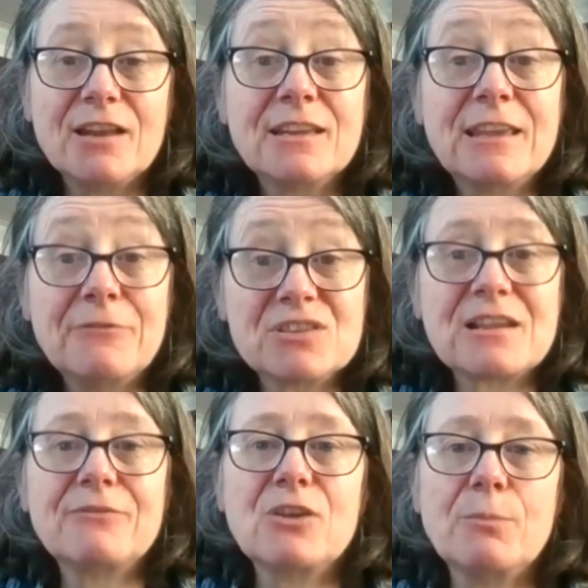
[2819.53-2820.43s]
and give
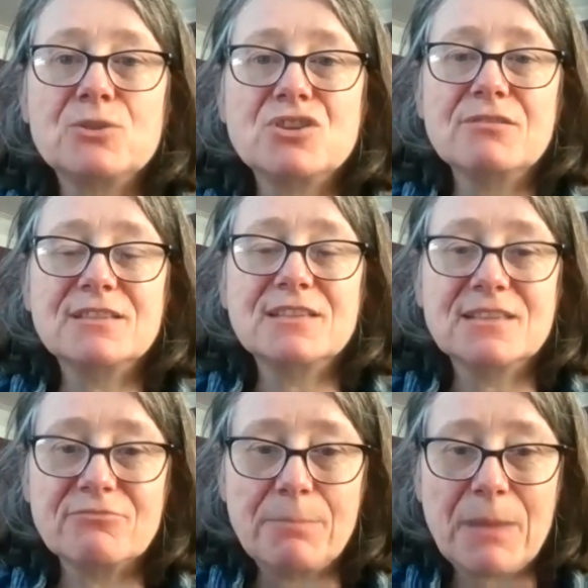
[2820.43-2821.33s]
yourself the opportunity
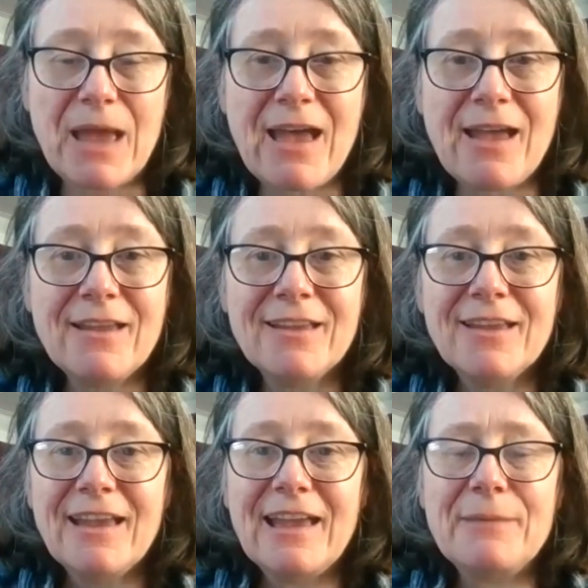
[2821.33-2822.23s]
to repair
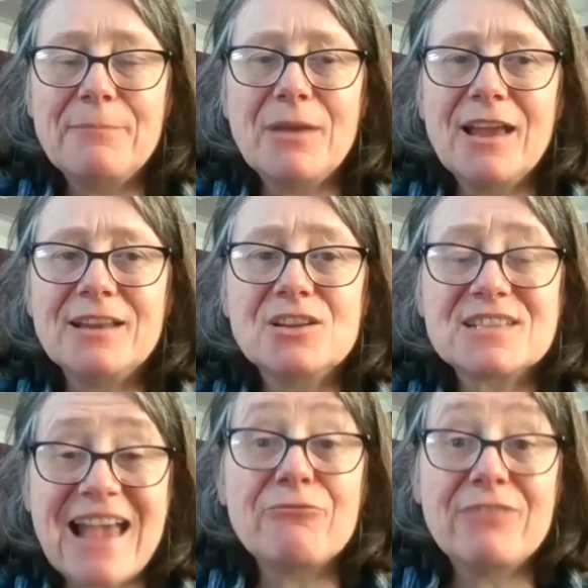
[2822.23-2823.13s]
um, and
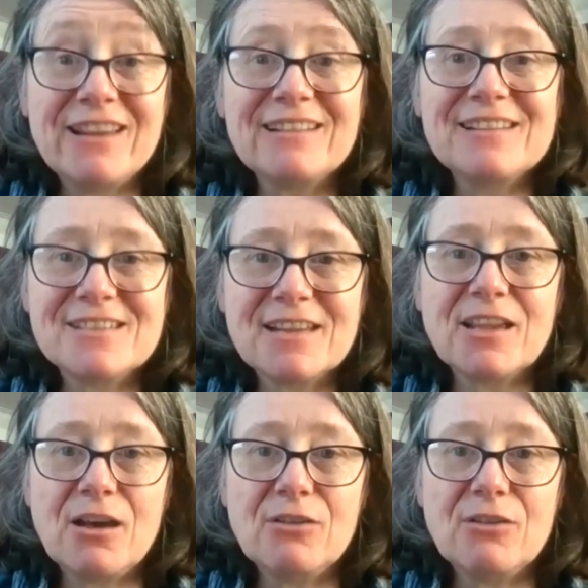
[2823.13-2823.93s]
set realistic